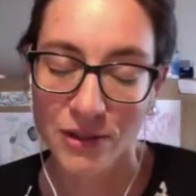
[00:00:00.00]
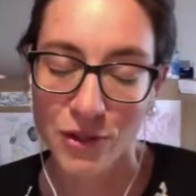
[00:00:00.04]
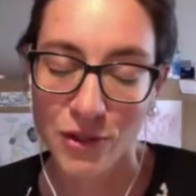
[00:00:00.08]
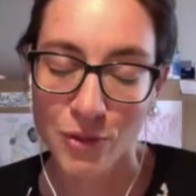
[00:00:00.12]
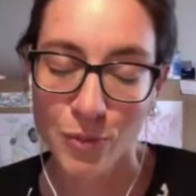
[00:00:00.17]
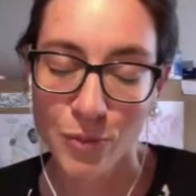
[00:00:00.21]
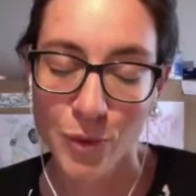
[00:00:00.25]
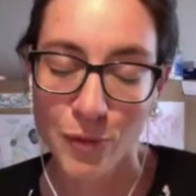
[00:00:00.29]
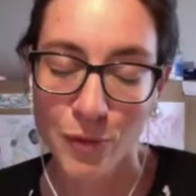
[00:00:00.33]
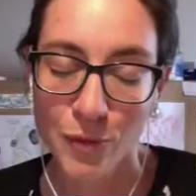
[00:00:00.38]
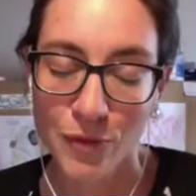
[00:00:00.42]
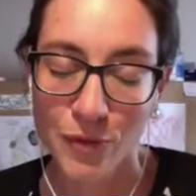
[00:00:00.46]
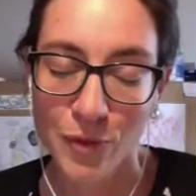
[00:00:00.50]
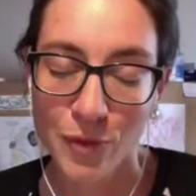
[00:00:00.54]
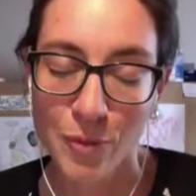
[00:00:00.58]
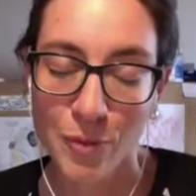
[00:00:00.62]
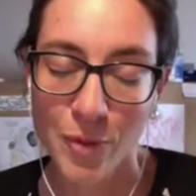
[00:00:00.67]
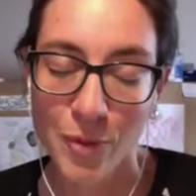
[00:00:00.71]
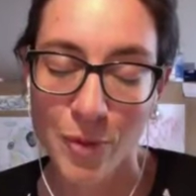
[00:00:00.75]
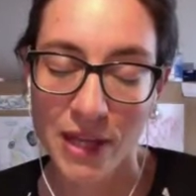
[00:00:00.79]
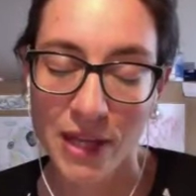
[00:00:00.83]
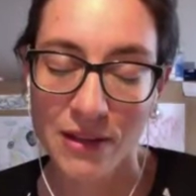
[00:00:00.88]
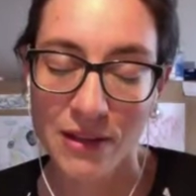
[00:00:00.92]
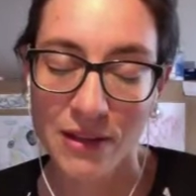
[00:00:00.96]
to move the
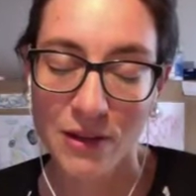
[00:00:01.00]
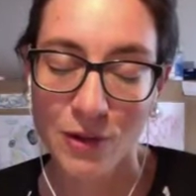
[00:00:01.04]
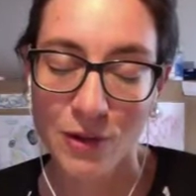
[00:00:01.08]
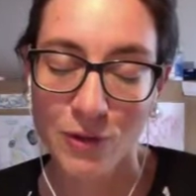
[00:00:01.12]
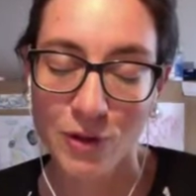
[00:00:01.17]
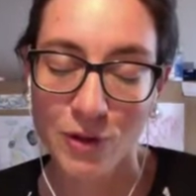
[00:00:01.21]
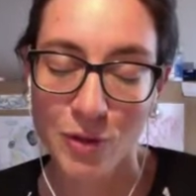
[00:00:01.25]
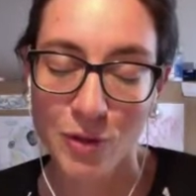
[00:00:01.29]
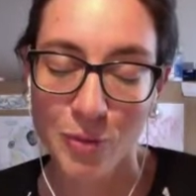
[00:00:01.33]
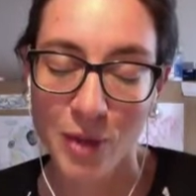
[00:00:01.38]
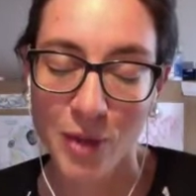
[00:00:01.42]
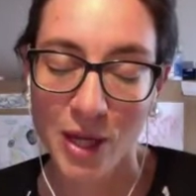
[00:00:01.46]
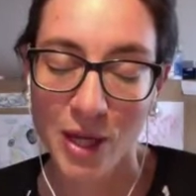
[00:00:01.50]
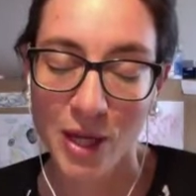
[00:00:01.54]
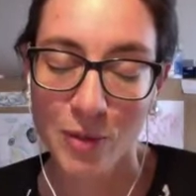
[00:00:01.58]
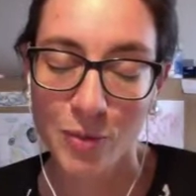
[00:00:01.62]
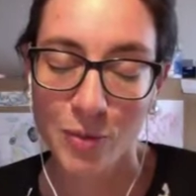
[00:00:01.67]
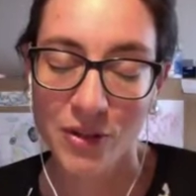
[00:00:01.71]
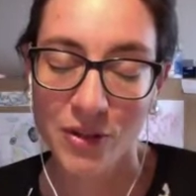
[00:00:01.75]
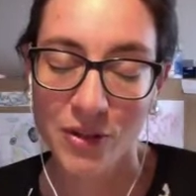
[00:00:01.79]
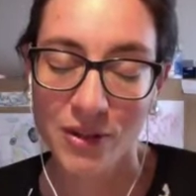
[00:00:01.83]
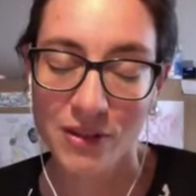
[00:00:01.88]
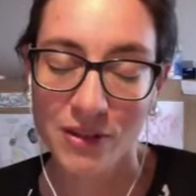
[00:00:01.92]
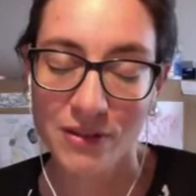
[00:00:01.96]
pen over the
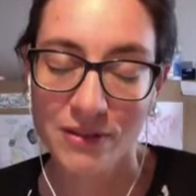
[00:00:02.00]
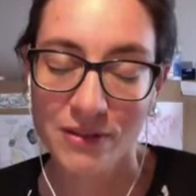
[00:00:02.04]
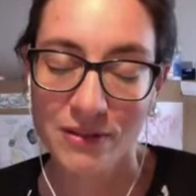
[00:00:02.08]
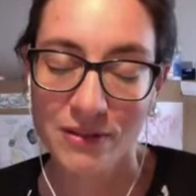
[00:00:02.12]
paper.